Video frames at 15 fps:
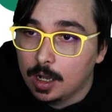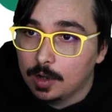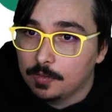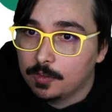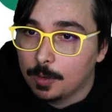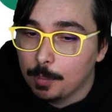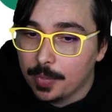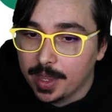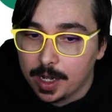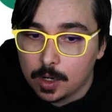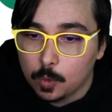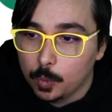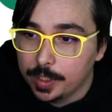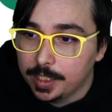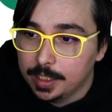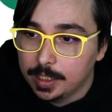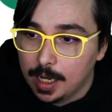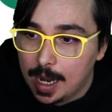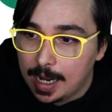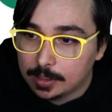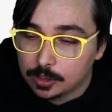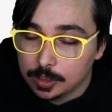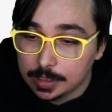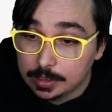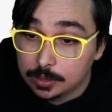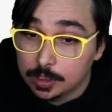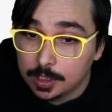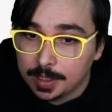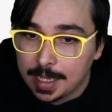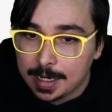From there, we actually
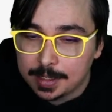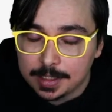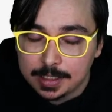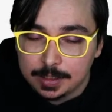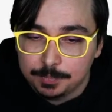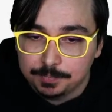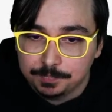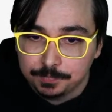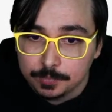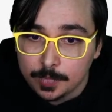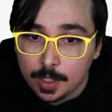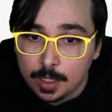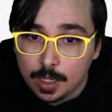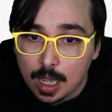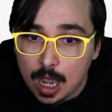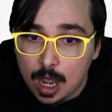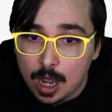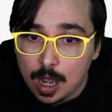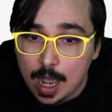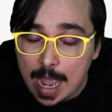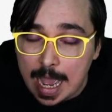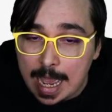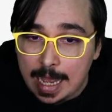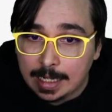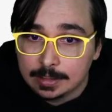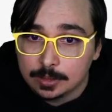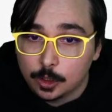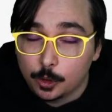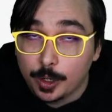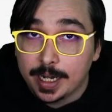took that theme
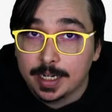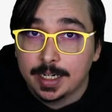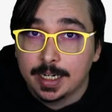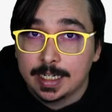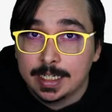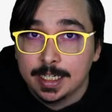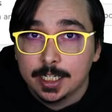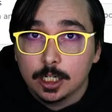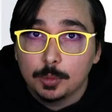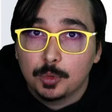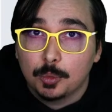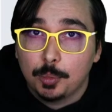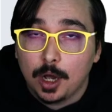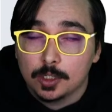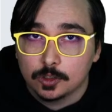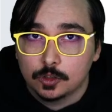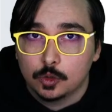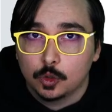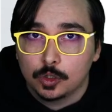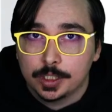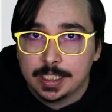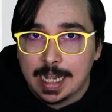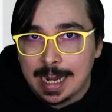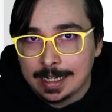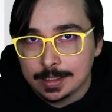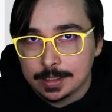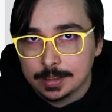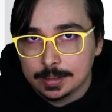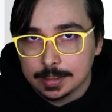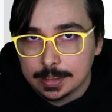and created a GitHub repository,
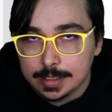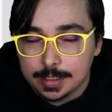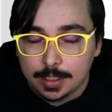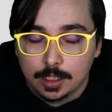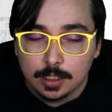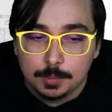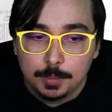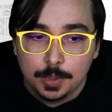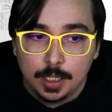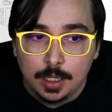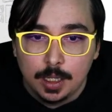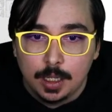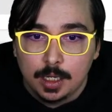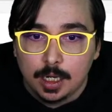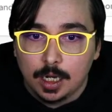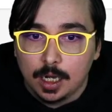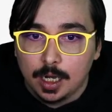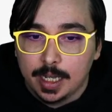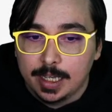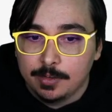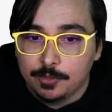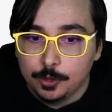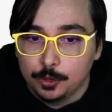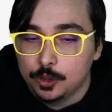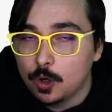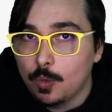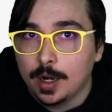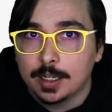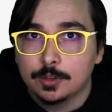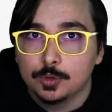added it to GitHub. If you don't
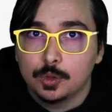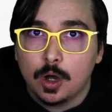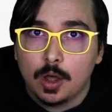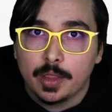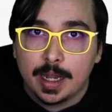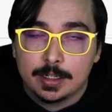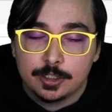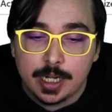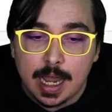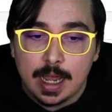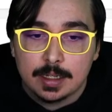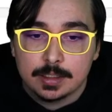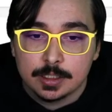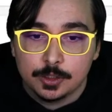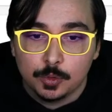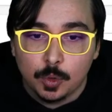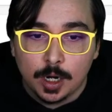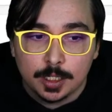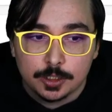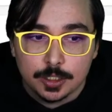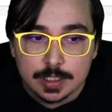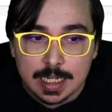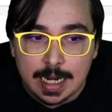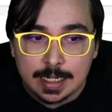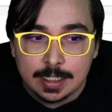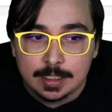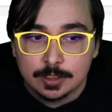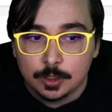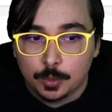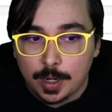want to do all that jazz and you want to just edit
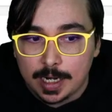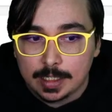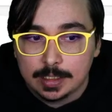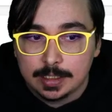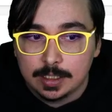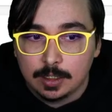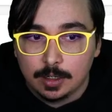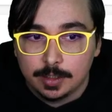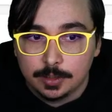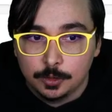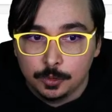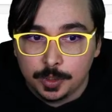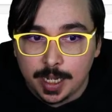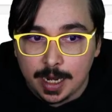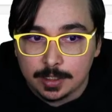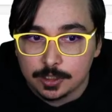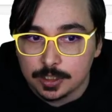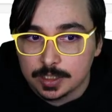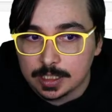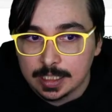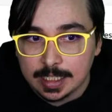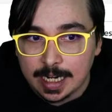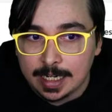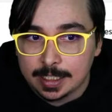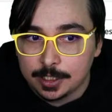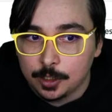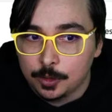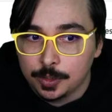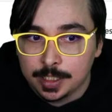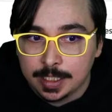it directly, you can just click edit
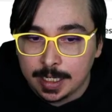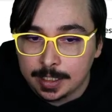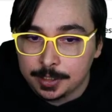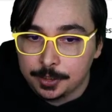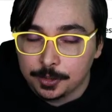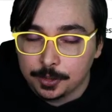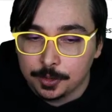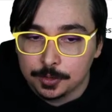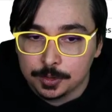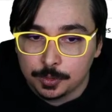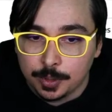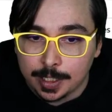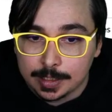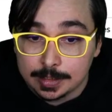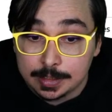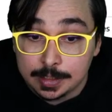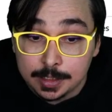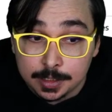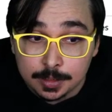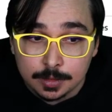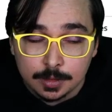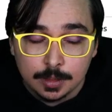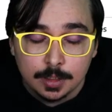code and edit your code directly here.